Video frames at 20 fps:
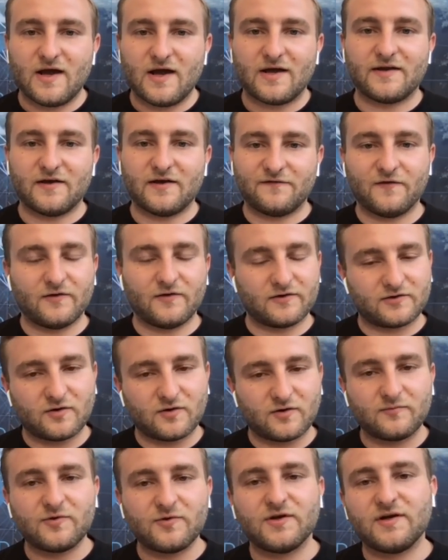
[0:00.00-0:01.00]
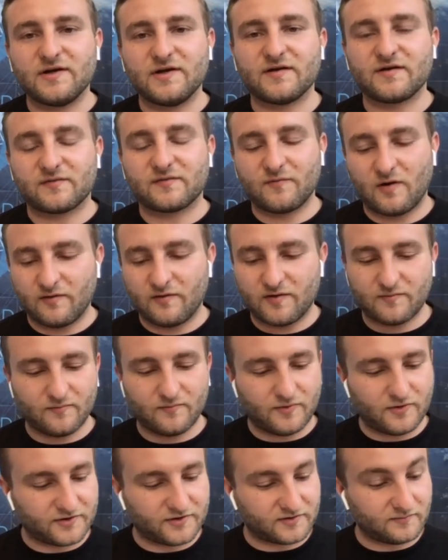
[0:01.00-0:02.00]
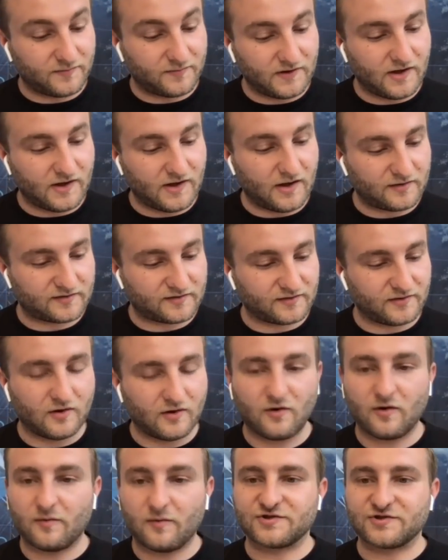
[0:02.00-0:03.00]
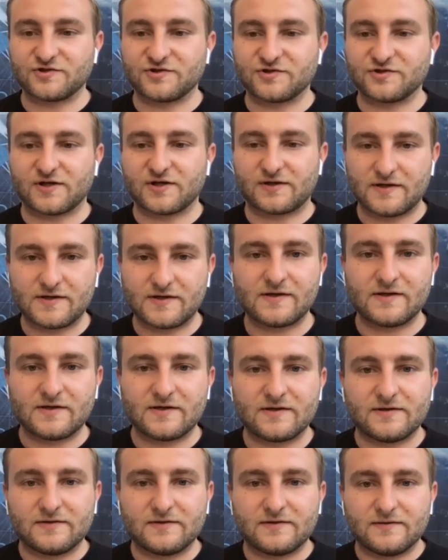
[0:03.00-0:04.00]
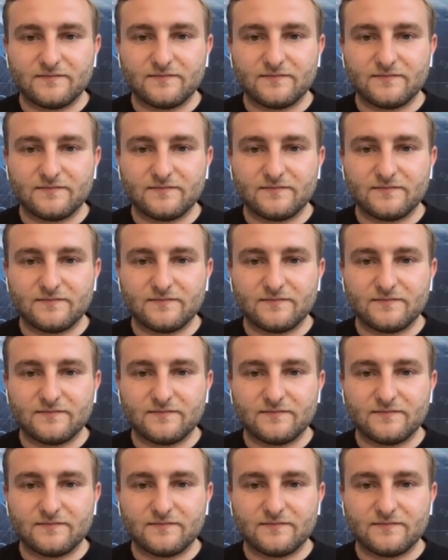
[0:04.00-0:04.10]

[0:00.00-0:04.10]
And therefore, a community is a very important pillar also in our project.